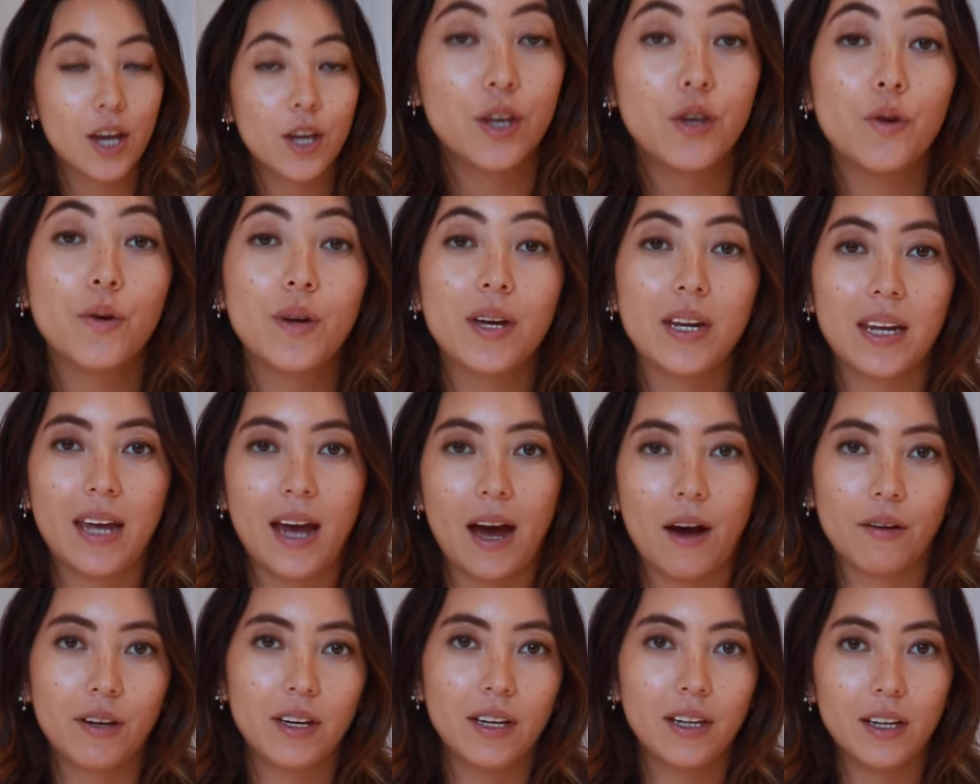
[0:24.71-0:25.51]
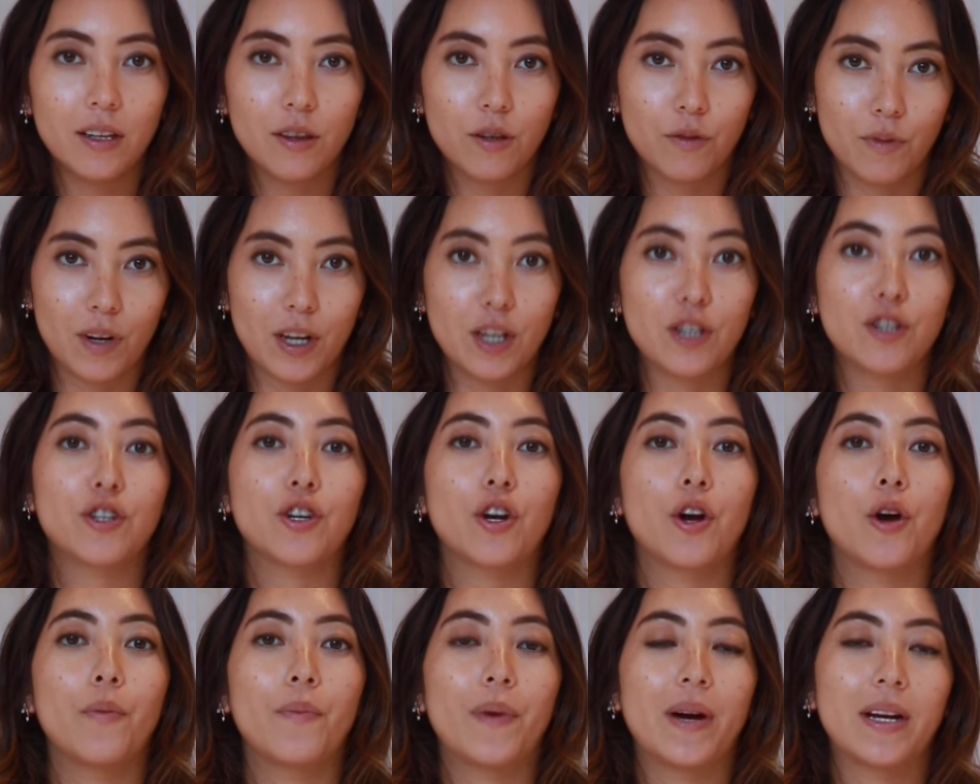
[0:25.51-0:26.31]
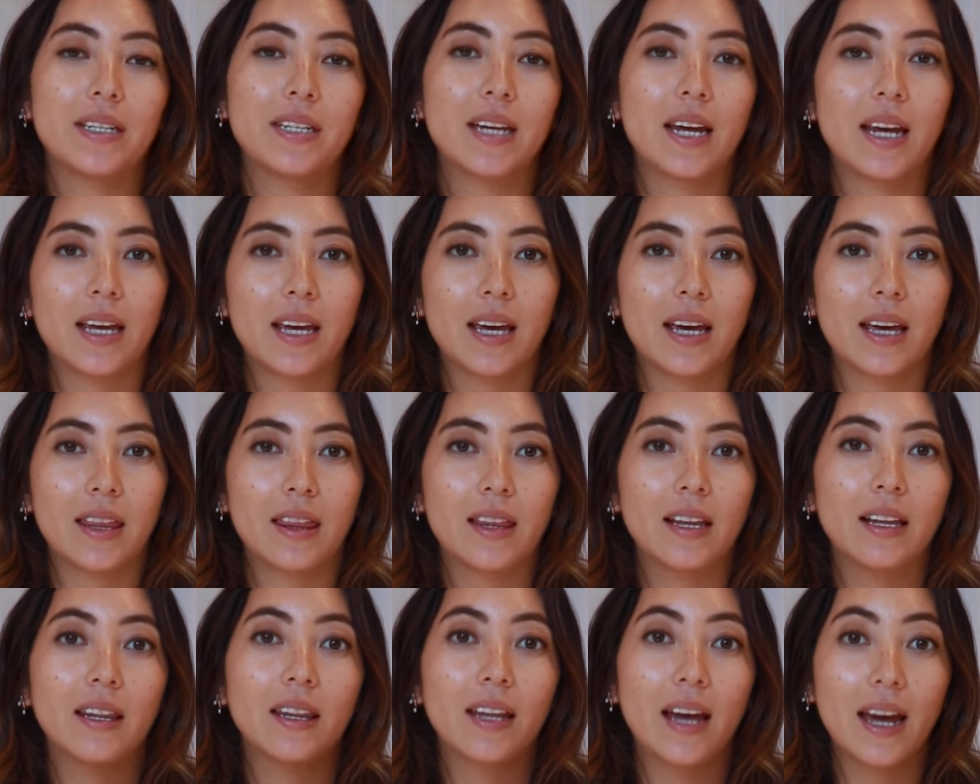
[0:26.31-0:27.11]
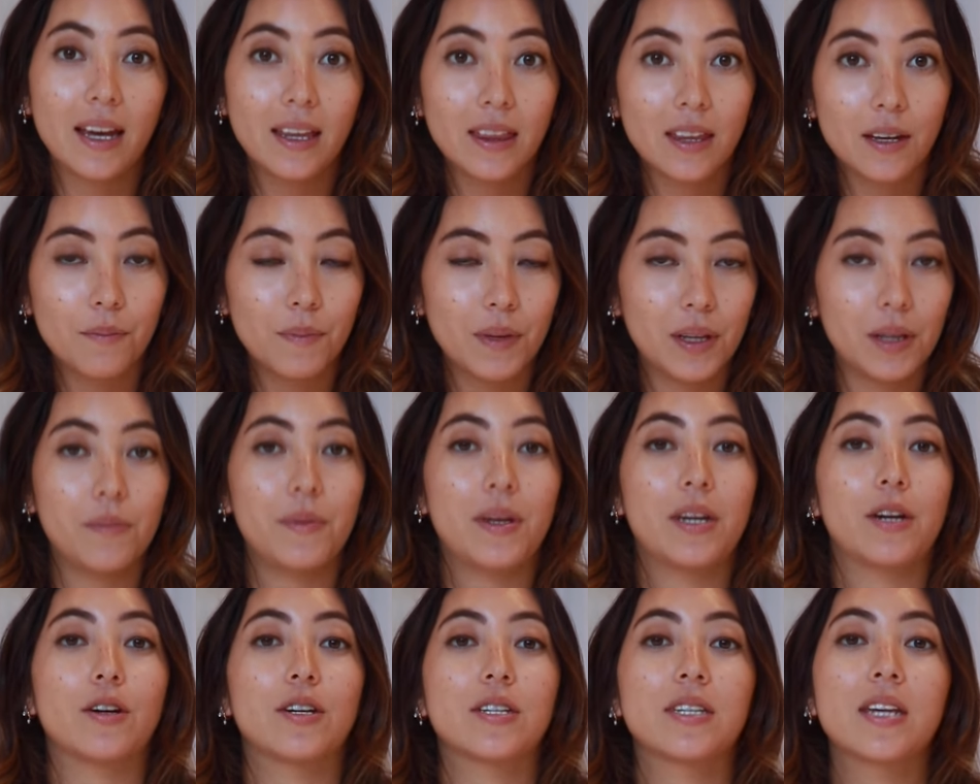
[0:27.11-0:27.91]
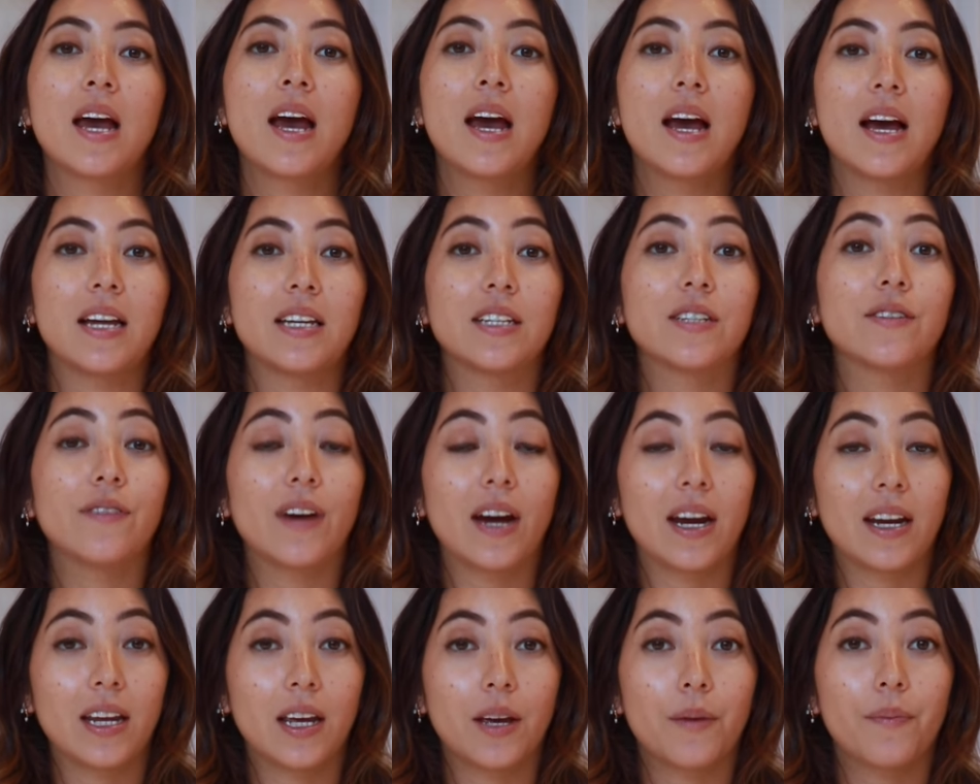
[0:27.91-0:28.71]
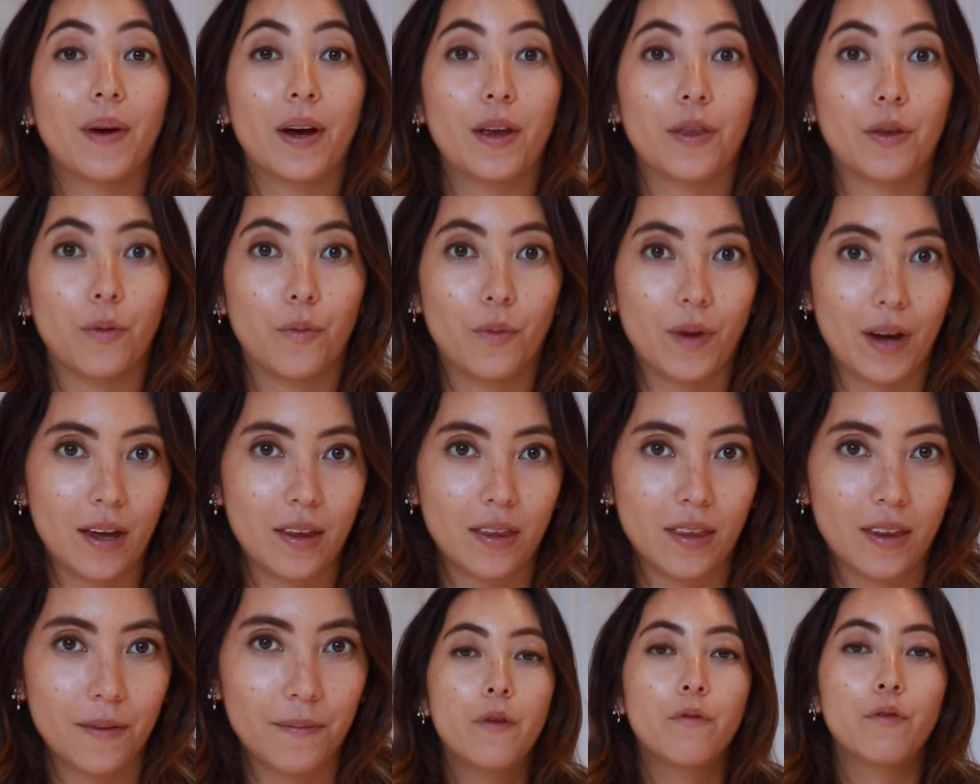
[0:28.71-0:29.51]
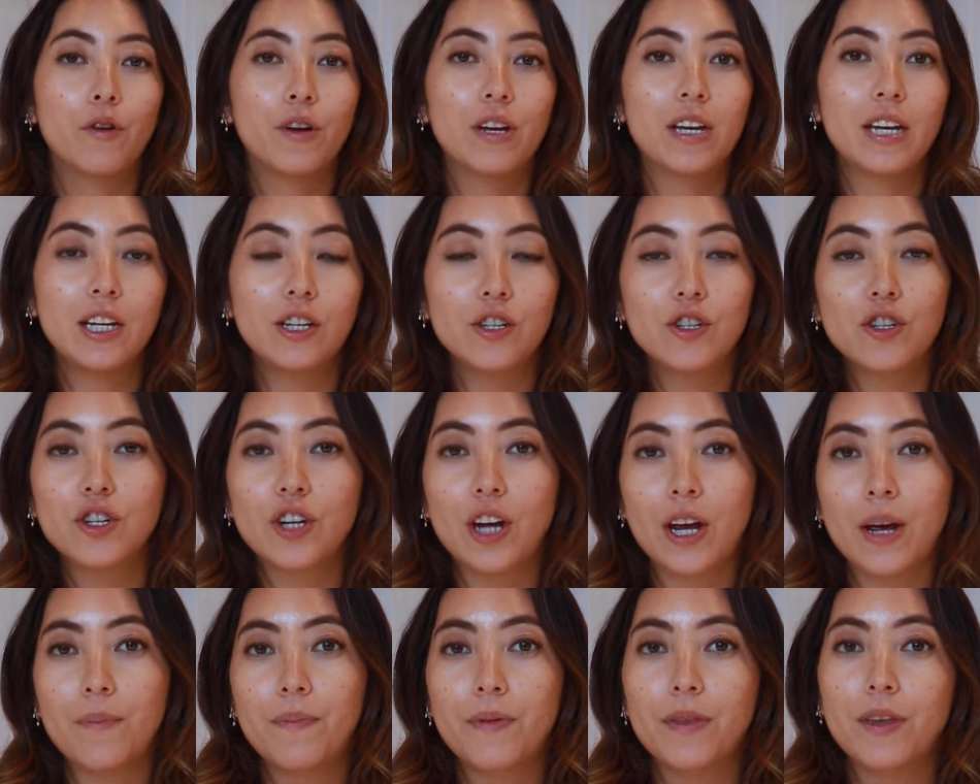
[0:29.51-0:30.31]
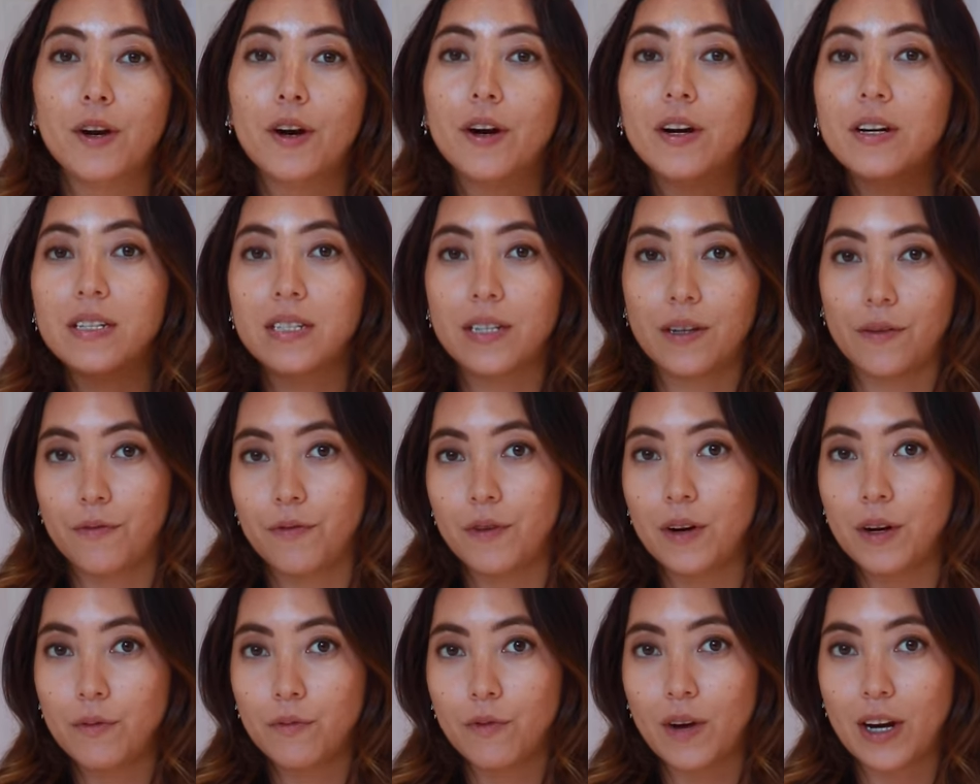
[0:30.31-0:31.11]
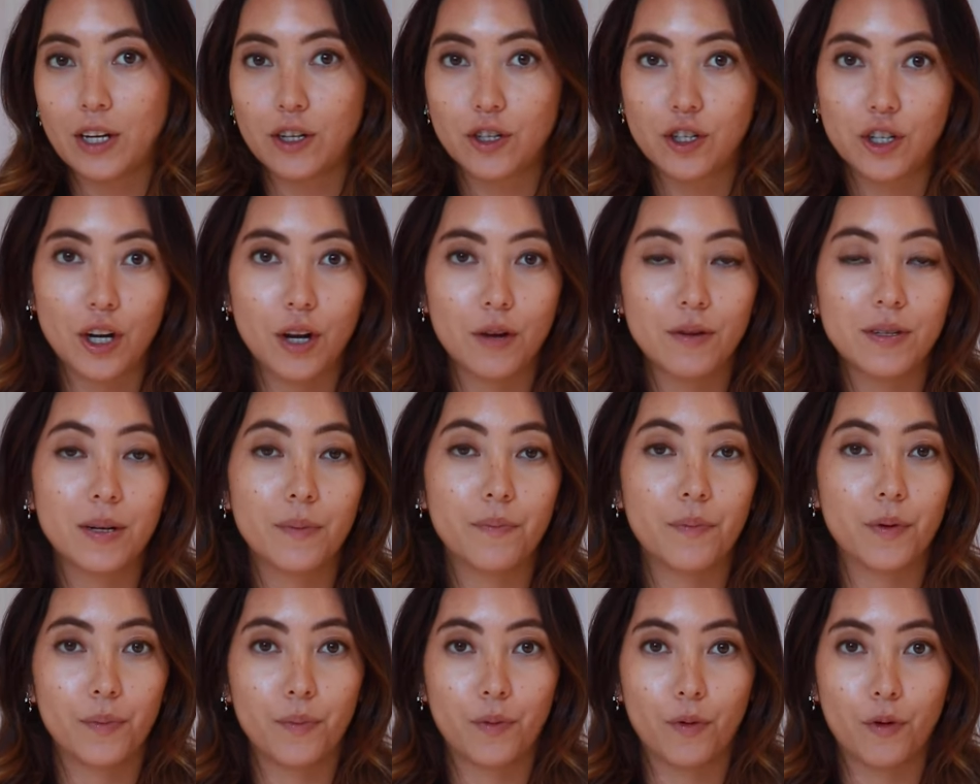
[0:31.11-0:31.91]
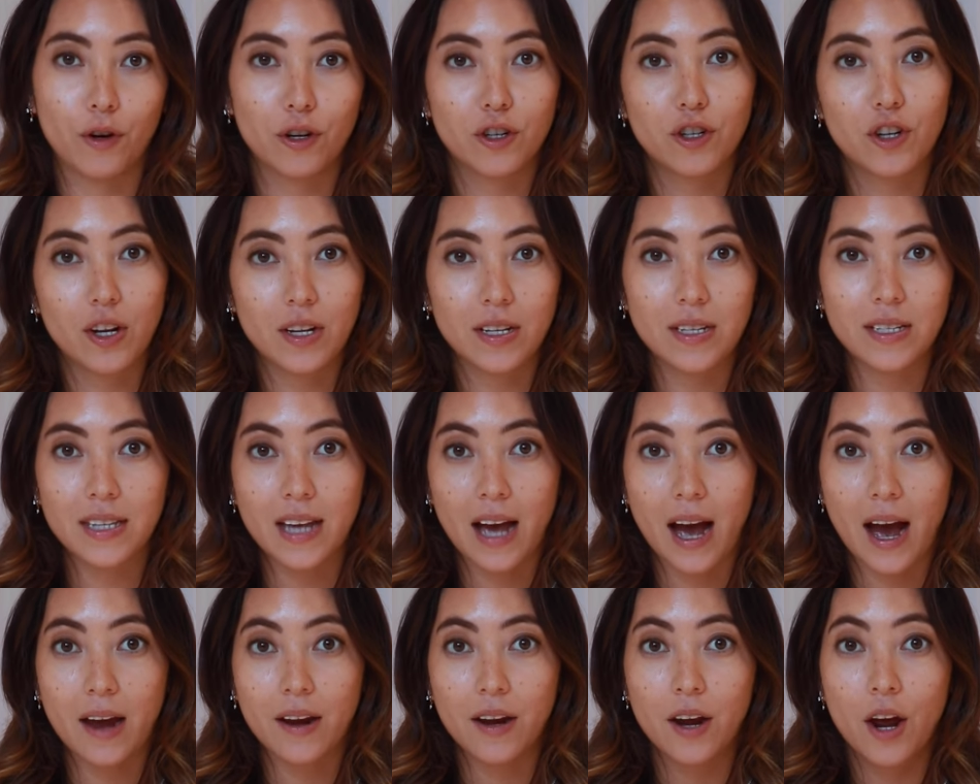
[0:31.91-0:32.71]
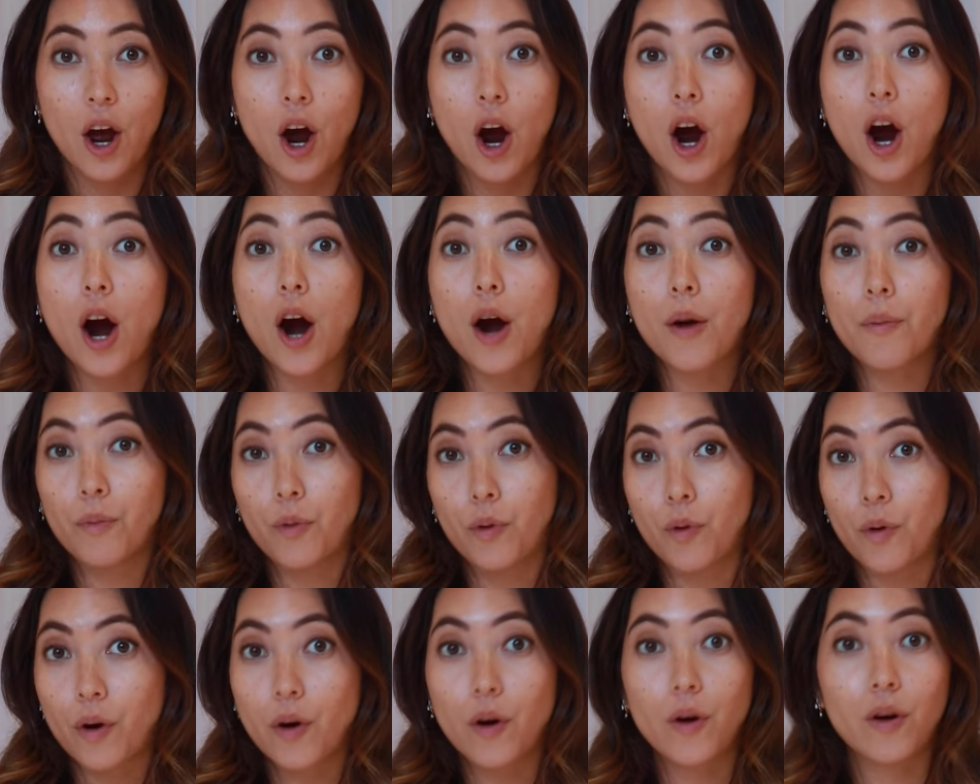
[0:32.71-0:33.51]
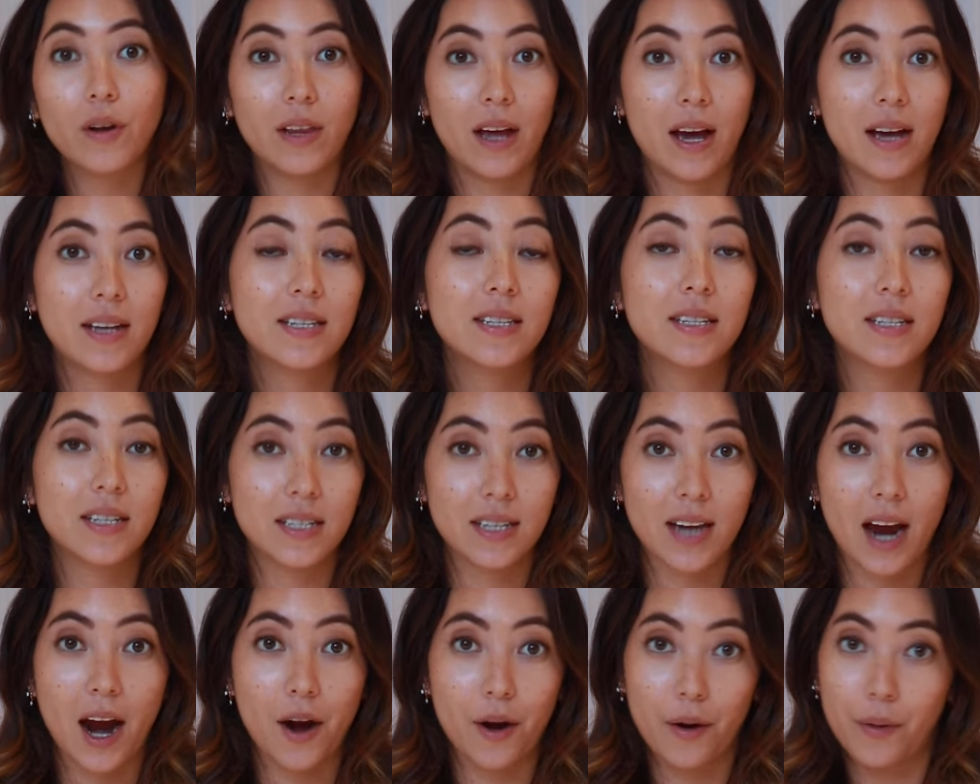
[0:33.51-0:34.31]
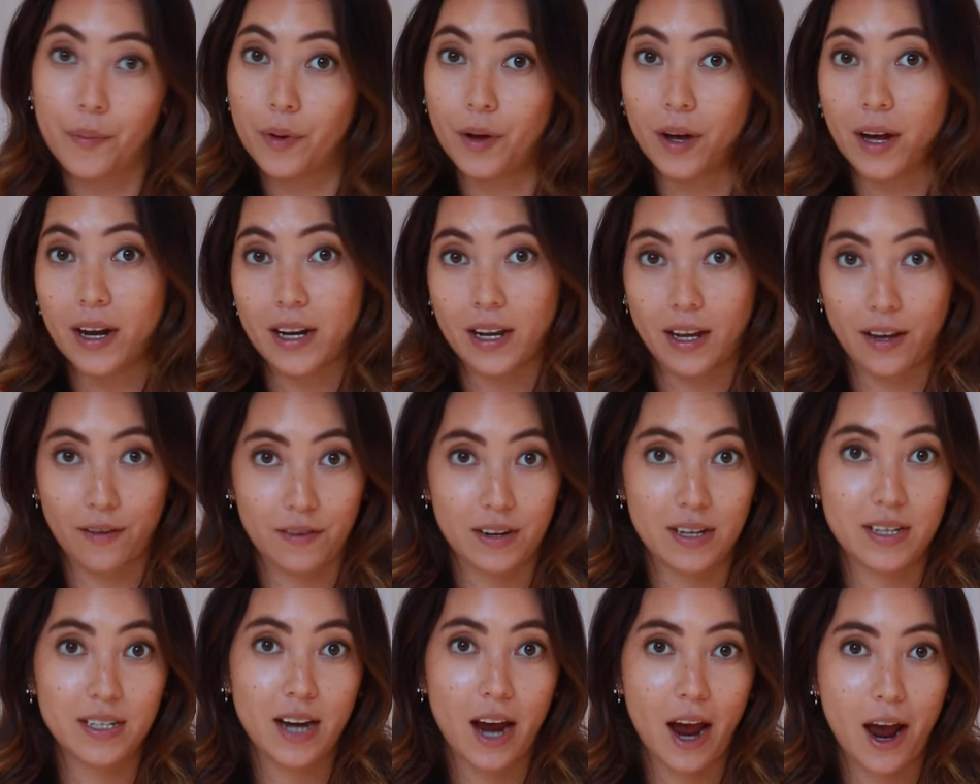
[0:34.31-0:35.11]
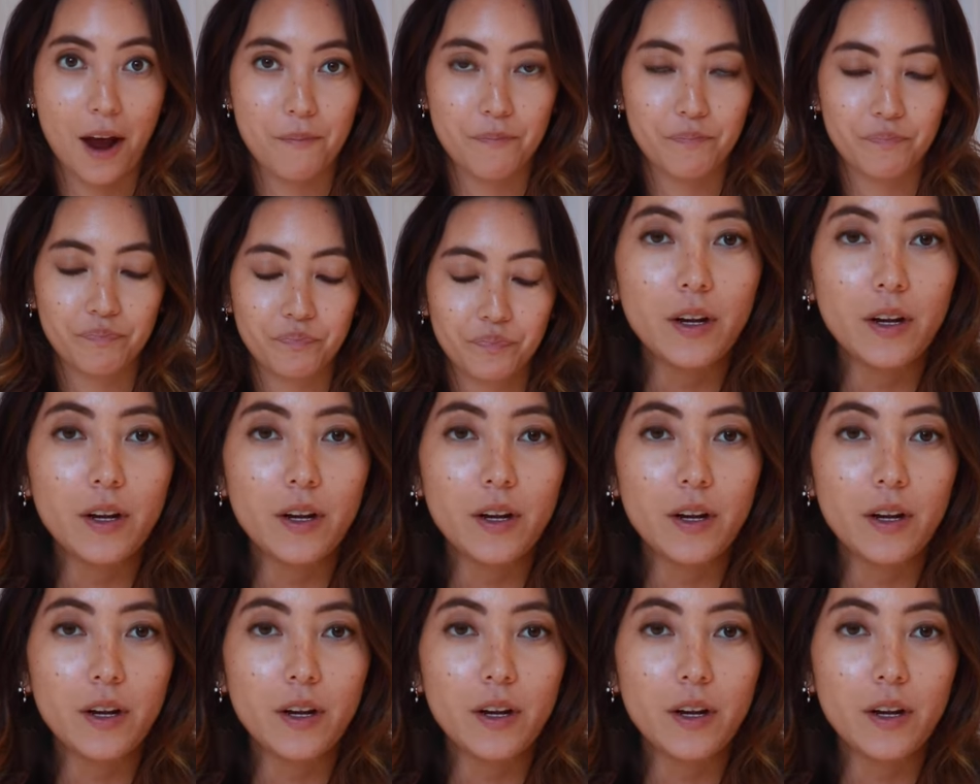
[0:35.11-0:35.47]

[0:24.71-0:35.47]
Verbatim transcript: You can calculate the ratio by taking the length in millimeters and dividing it by the width. For each shape, there are different ratios and proportions that are more or less desirable at a given time.